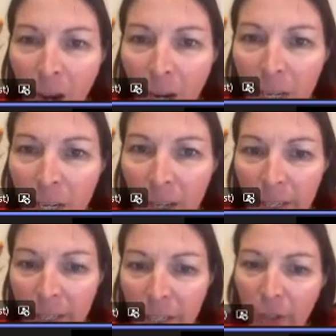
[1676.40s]
I'd
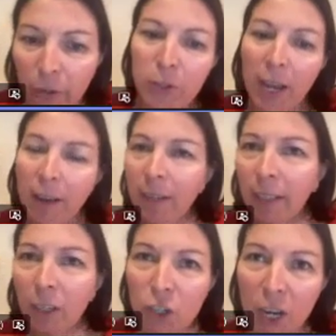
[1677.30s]
like you to have a
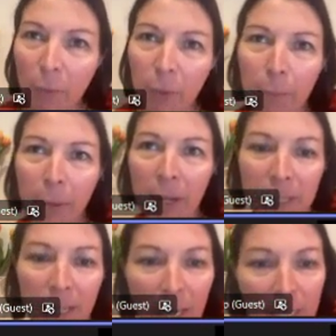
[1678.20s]
little chat with the
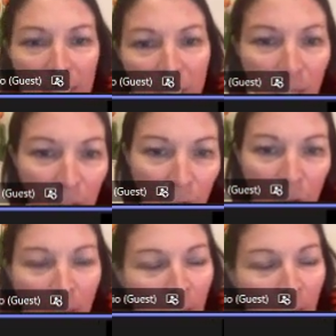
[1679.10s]
person next to you